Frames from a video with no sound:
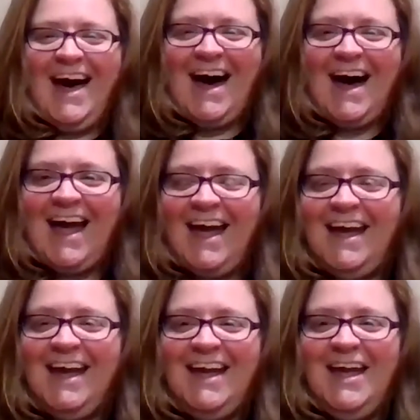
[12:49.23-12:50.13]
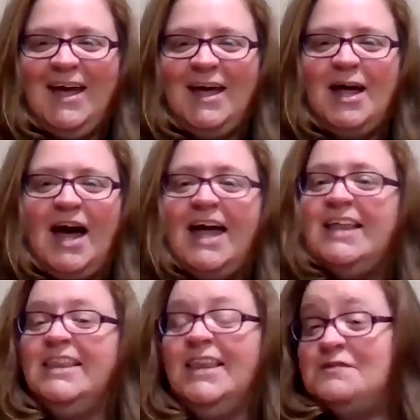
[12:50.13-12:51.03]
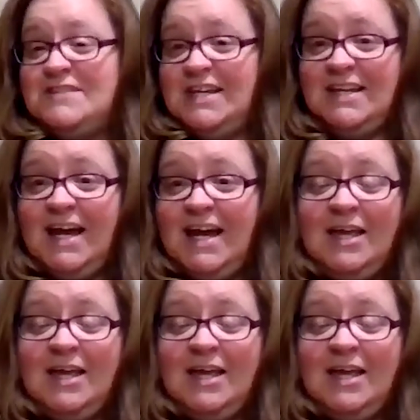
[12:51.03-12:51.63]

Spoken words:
I loved it.